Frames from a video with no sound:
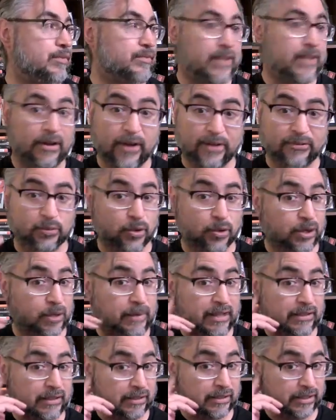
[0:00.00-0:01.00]
have to worry
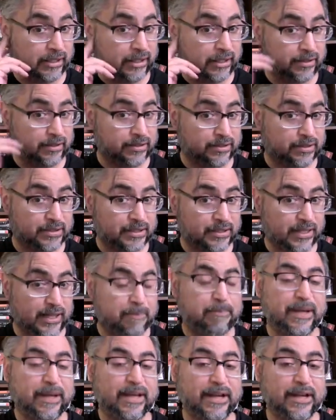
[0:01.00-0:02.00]
about little ears
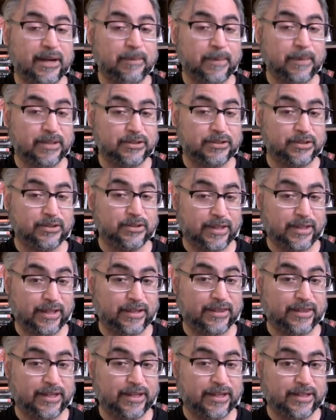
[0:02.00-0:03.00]
like picking up on certain
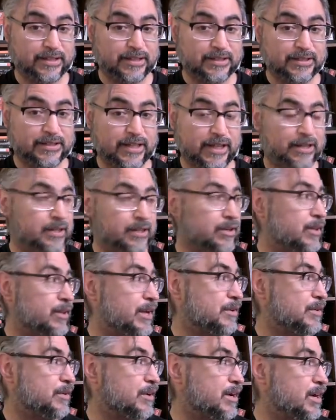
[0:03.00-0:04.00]
like things, like, you know,
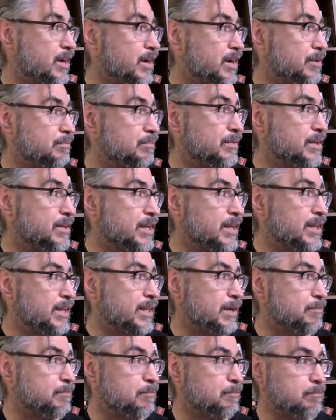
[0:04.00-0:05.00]
like
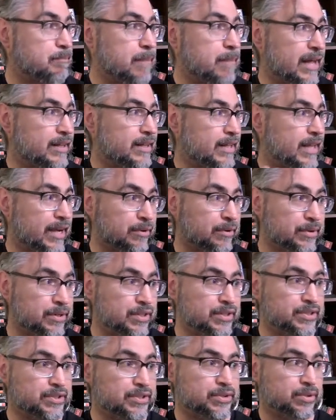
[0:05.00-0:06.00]
bad
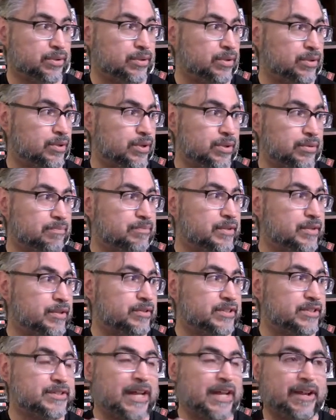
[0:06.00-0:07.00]
language, or, you know,
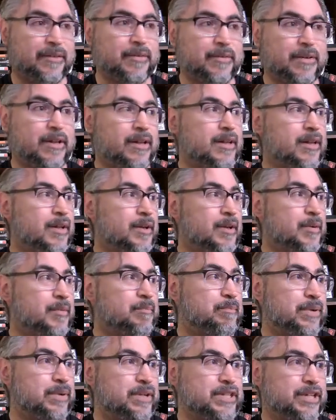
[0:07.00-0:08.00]
it's like
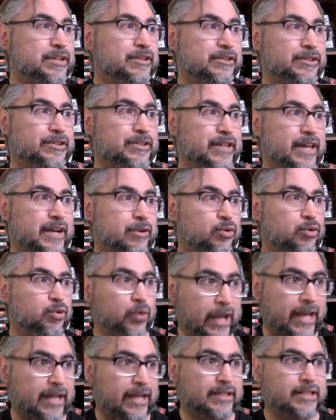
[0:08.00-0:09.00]
particularly like
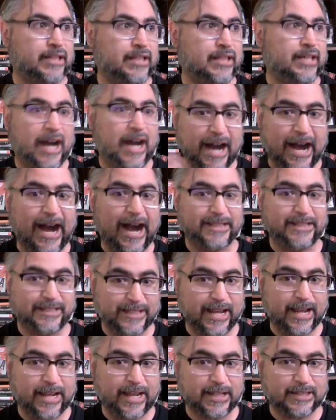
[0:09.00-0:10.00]
ranty hot
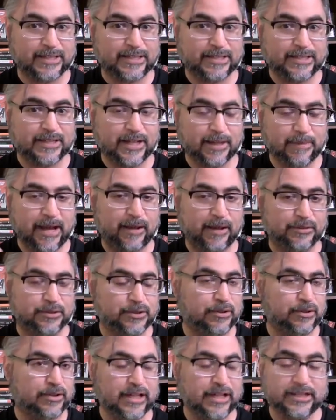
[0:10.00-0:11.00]
takes about
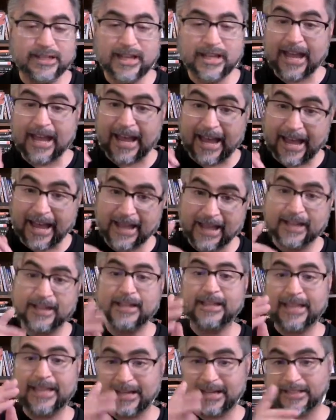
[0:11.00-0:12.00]
certain things.
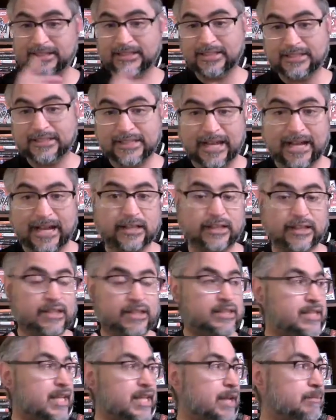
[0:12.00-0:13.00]
And that is exactly
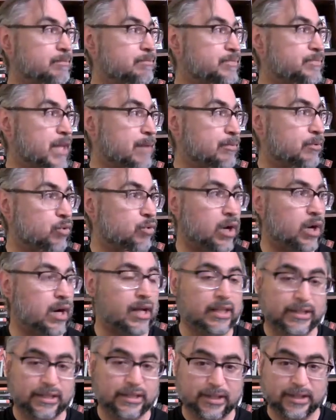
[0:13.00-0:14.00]
the same type of
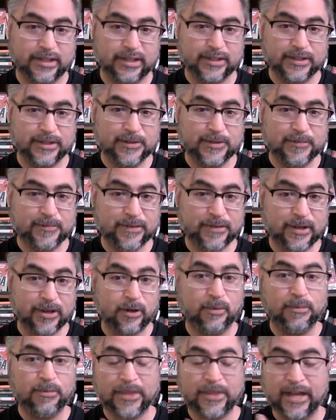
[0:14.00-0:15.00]
quality, you
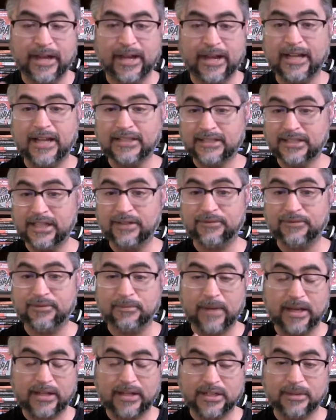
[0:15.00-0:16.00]
know, that I see
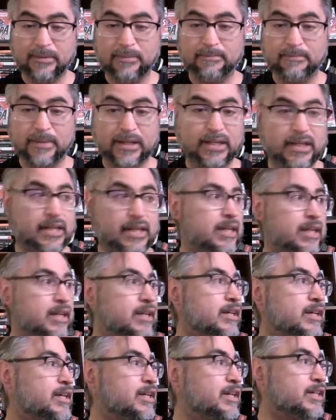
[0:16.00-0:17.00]
from HM and Big
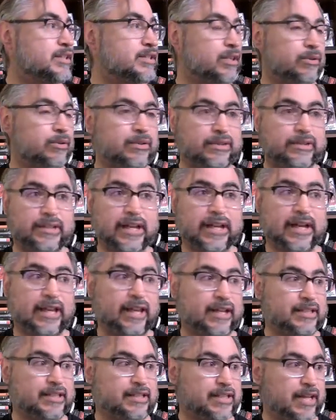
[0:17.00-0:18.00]
E. So yeah,
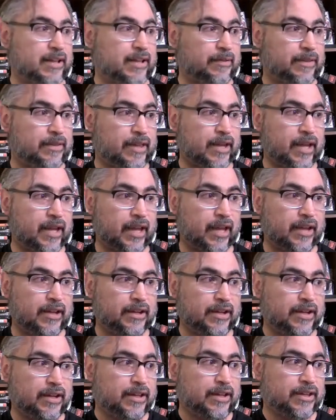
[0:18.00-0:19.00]
like I said, they
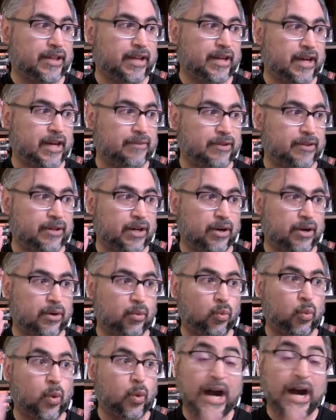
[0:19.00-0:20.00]
cover a
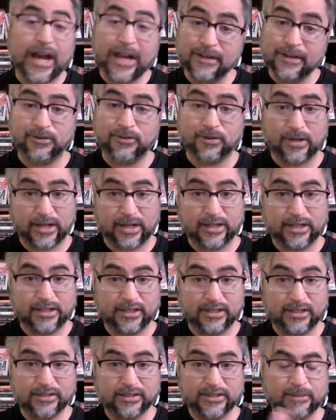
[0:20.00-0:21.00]
wide
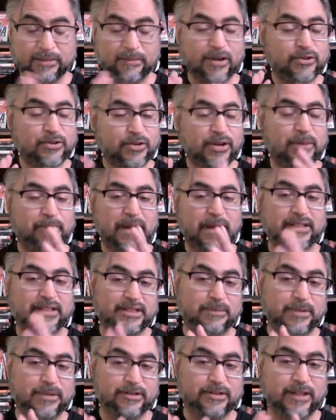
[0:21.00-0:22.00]
variety, because I'm not trying to box
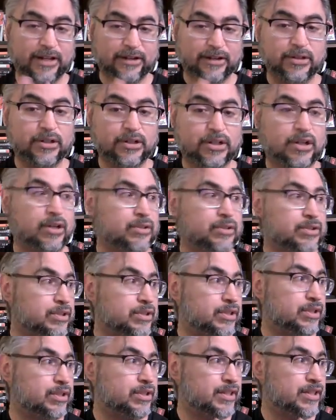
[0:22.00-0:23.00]
them into like nerd
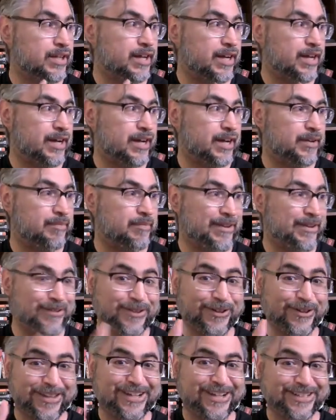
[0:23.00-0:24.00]
culture, even
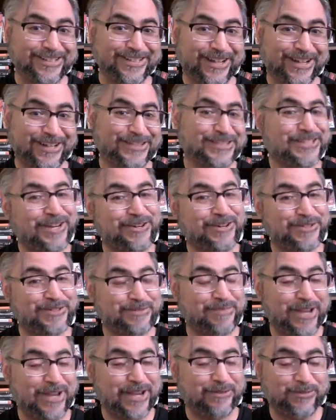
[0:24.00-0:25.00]
though that is like a shared
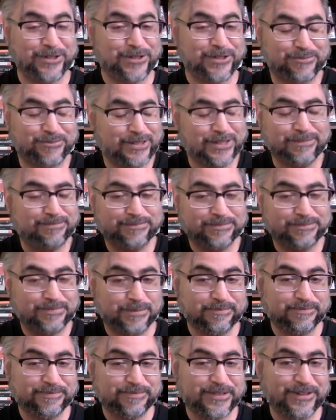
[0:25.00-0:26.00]
domain, which we,
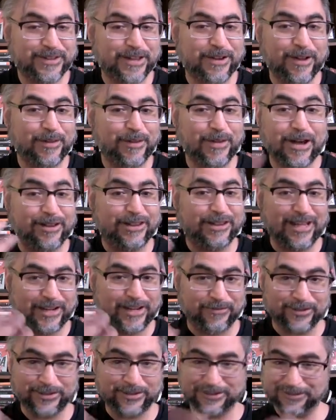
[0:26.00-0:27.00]
you know, like a lot
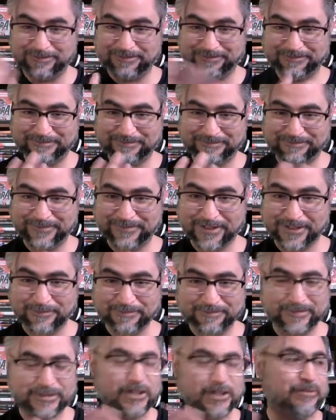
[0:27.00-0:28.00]
of us, you know,
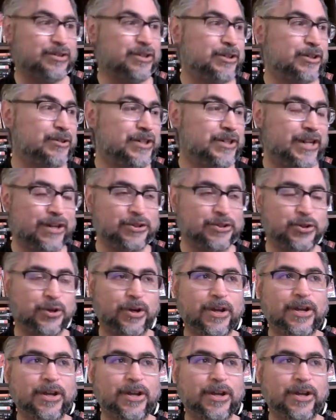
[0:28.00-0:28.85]
self-included, enjoy.